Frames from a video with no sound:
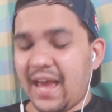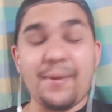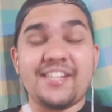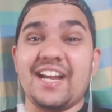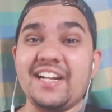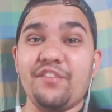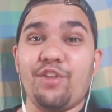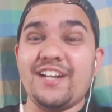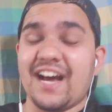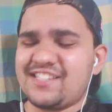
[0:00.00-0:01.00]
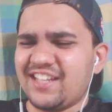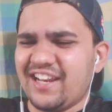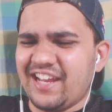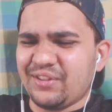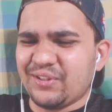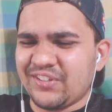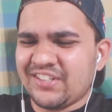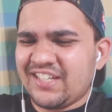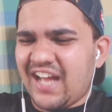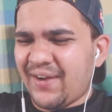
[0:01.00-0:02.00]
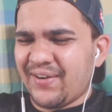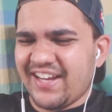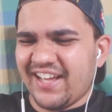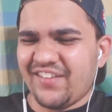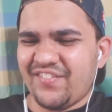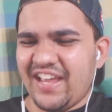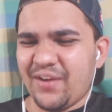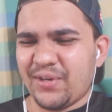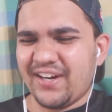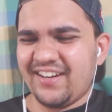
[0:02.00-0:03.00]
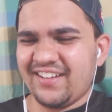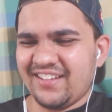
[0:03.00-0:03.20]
I'm excited for Dancer Lay though. I wonder if Lay would.